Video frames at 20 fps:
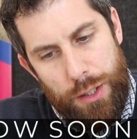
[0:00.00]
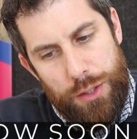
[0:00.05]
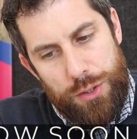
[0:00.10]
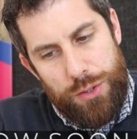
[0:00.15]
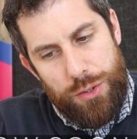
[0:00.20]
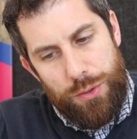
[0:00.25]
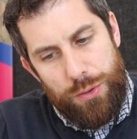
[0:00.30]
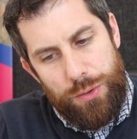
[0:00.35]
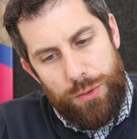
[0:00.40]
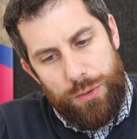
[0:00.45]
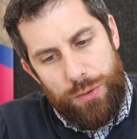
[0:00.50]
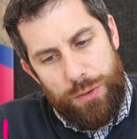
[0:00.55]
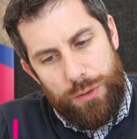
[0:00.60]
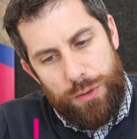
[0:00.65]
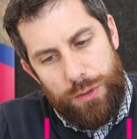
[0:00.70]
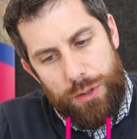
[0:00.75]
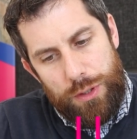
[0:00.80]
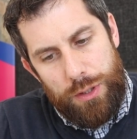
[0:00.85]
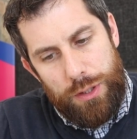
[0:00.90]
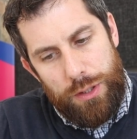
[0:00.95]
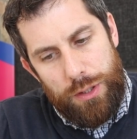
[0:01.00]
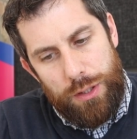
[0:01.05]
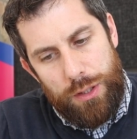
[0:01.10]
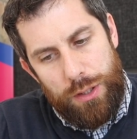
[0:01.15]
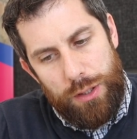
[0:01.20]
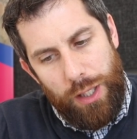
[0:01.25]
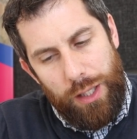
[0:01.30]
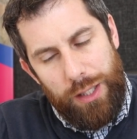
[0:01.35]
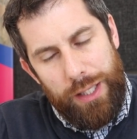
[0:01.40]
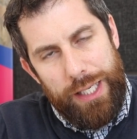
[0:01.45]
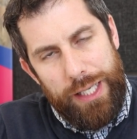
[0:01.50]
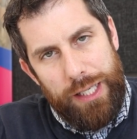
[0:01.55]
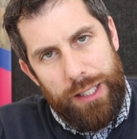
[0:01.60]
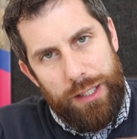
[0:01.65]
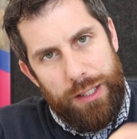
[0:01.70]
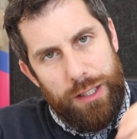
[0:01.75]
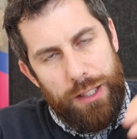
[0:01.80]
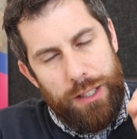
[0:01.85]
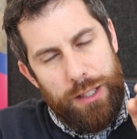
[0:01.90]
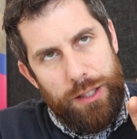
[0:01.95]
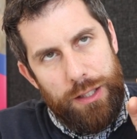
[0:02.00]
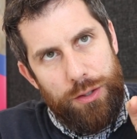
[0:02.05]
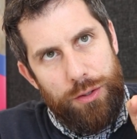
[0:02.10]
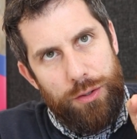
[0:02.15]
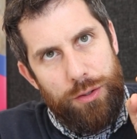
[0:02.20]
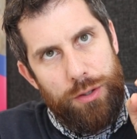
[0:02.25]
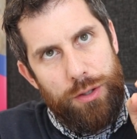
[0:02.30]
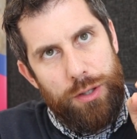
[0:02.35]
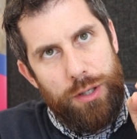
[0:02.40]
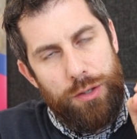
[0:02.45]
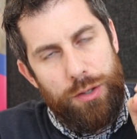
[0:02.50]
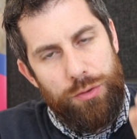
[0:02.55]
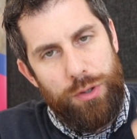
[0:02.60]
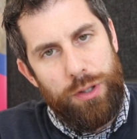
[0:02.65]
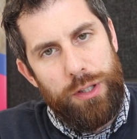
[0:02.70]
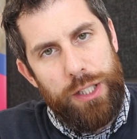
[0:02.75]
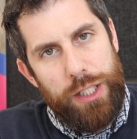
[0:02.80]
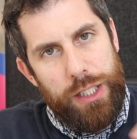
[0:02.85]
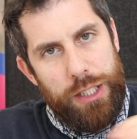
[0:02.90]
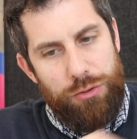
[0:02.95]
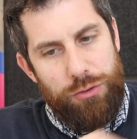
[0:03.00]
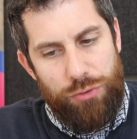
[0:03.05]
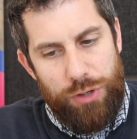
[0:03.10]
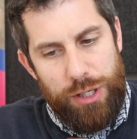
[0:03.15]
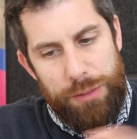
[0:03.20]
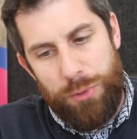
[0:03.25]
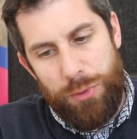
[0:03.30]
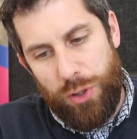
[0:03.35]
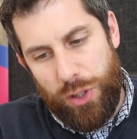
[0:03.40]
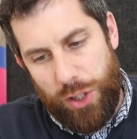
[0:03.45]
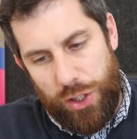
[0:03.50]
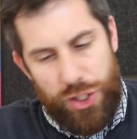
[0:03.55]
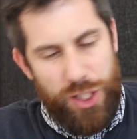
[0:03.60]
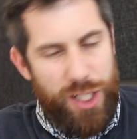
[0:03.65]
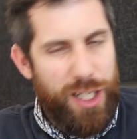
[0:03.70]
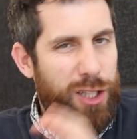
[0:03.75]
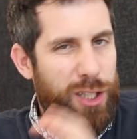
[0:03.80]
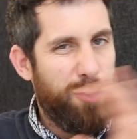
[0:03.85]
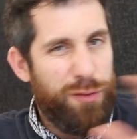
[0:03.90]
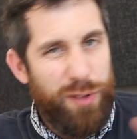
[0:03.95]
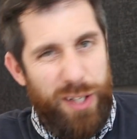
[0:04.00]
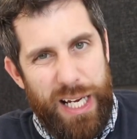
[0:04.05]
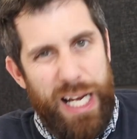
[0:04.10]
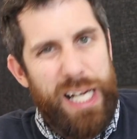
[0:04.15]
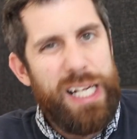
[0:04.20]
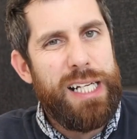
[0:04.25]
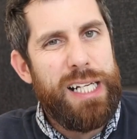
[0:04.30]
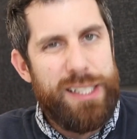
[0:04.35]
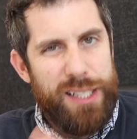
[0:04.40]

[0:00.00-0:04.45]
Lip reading: So Lily, really you can remortgage kind of at any